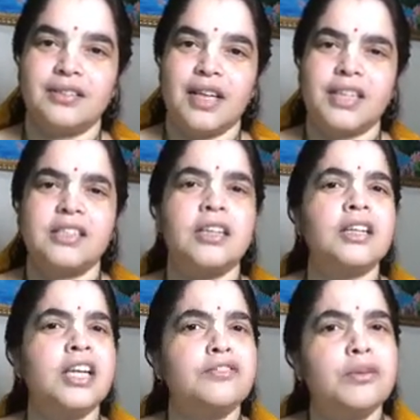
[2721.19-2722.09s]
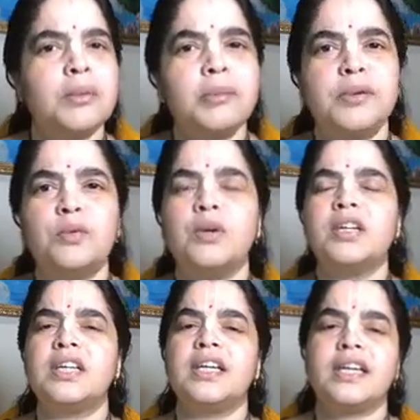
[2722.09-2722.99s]
Externally, we may be
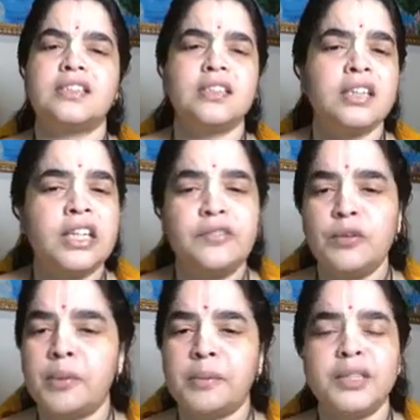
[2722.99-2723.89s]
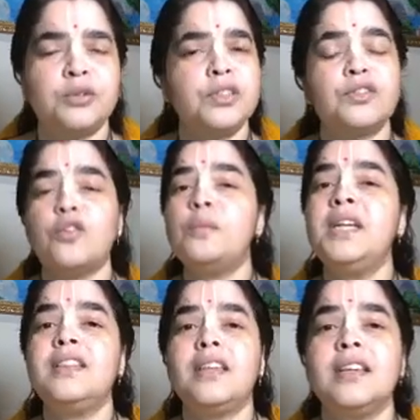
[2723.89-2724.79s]
working. Externally, we may be doing so
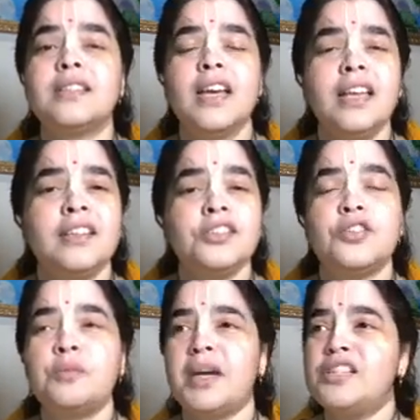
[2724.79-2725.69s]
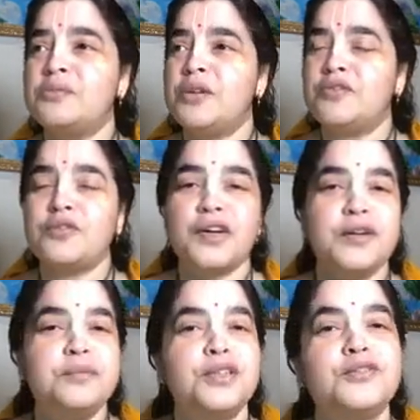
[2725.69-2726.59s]
many things. This reminds me of a
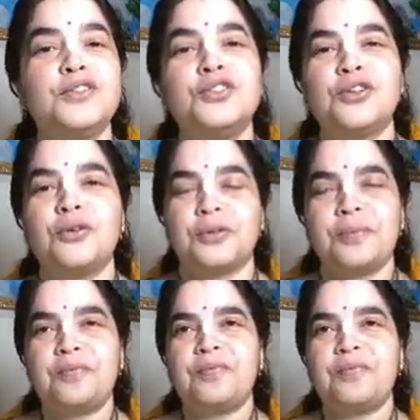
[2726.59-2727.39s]
very beautiful joke.